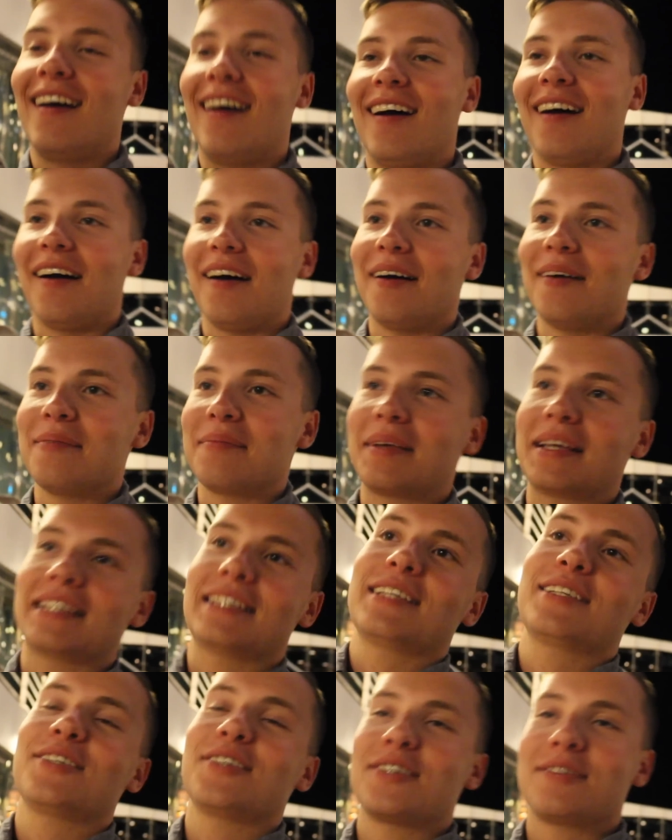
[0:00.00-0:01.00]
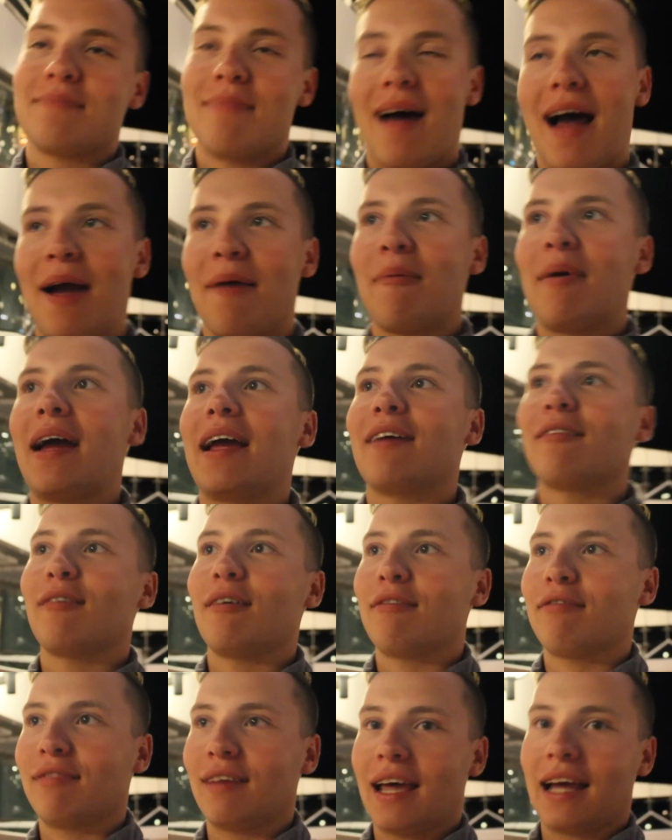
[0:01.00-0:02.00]
Because it's just my way of
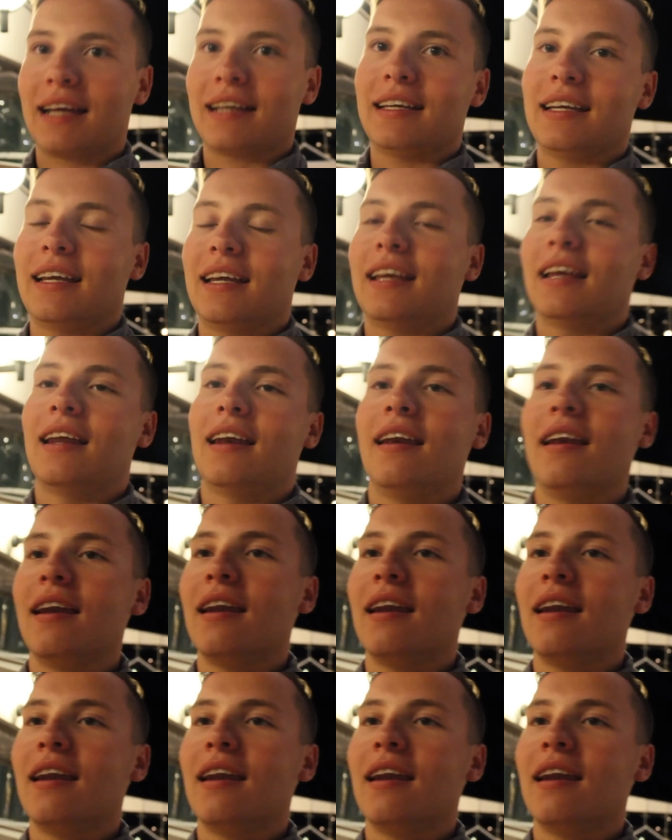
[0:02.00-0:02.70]
reflecting